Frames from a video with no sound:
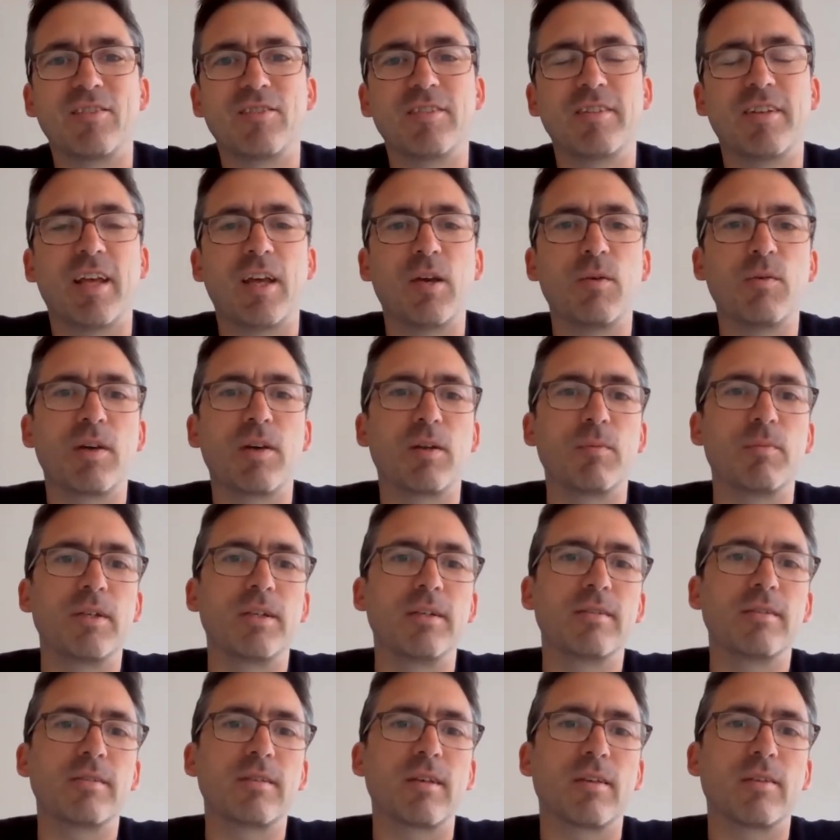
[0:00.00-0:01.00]
Today, we're going to
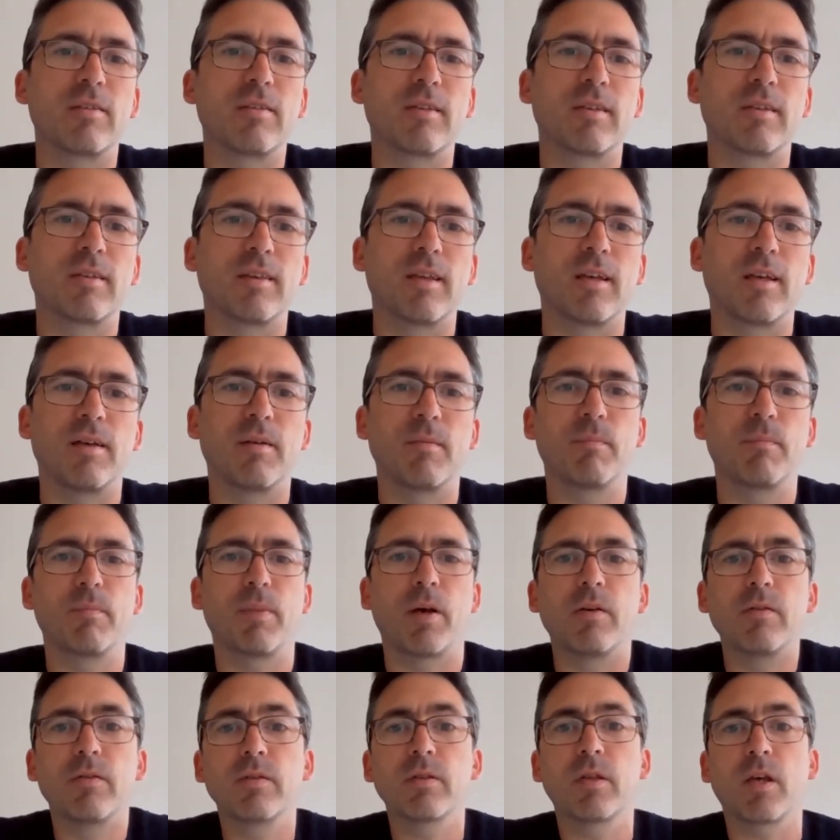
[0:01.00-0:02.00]
be discussing the
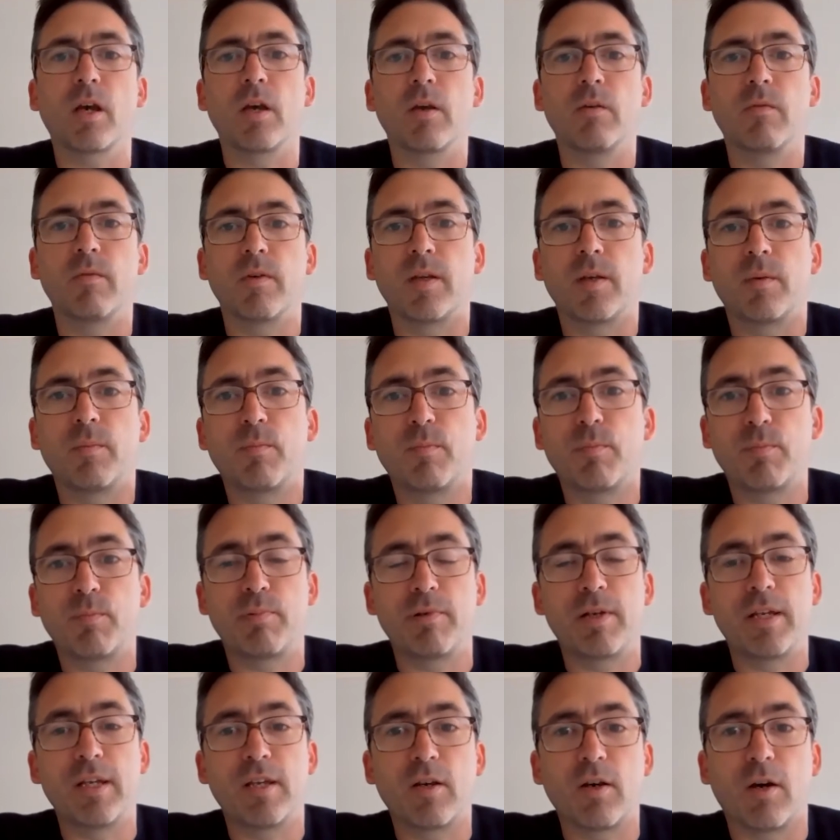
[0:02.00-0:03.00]
post-COVID
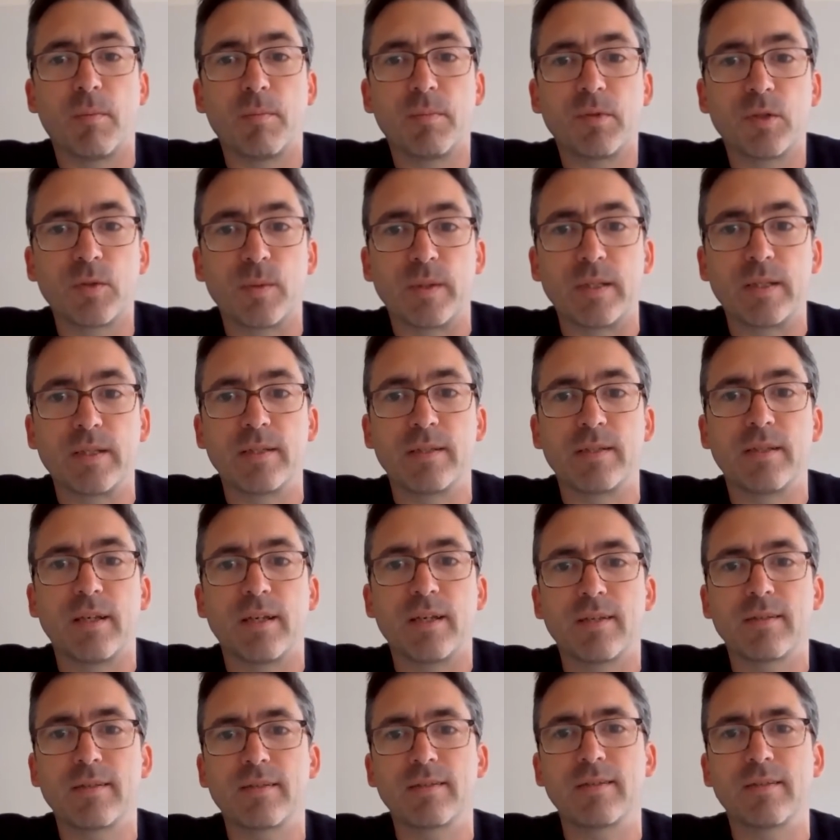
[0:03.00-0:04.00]

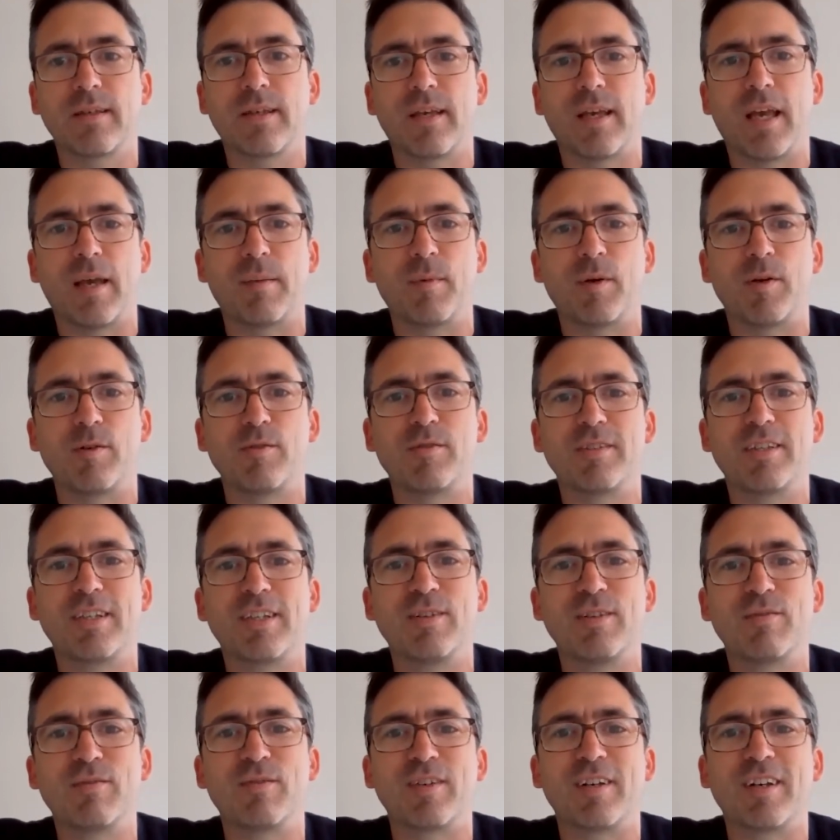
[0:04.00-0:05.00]
pre-cop26
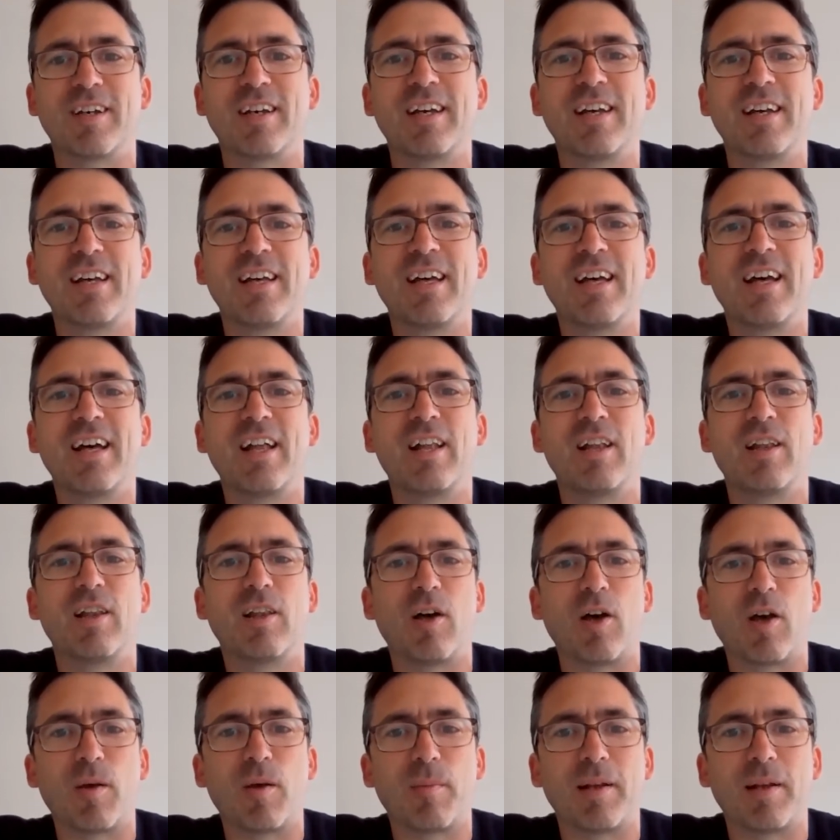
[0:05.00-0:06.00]
MOT for
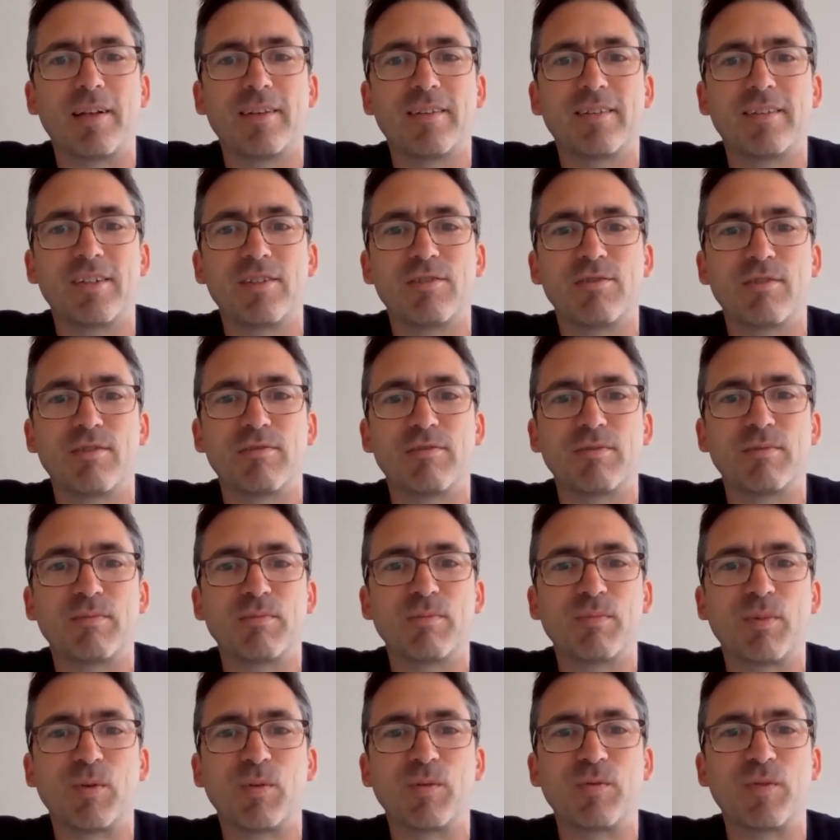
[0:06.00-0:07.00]

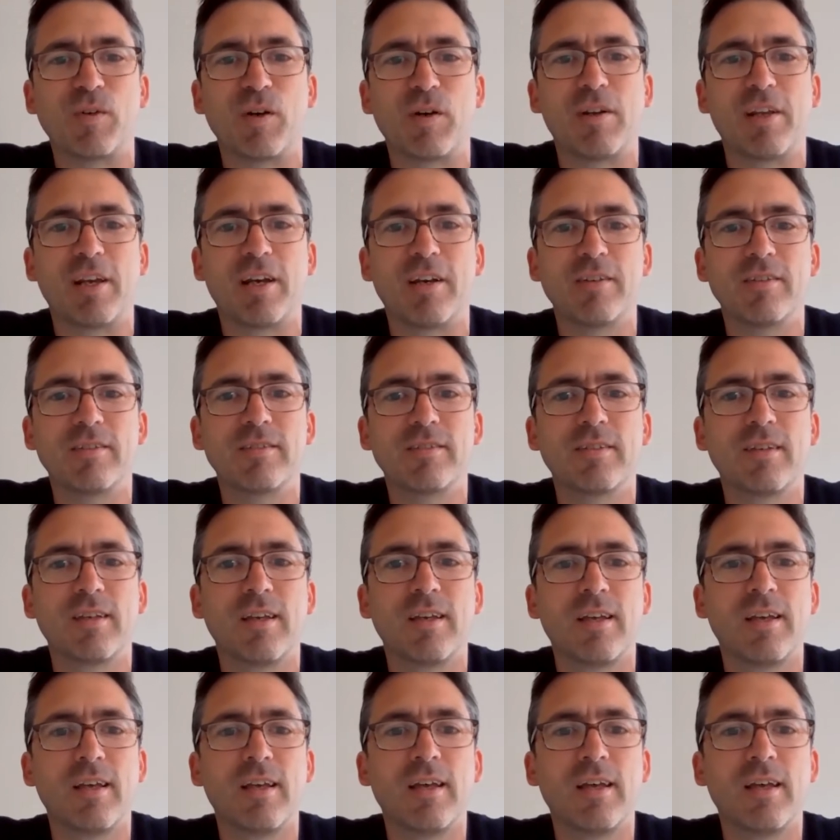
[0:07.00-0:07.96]
liability-driven portfolios.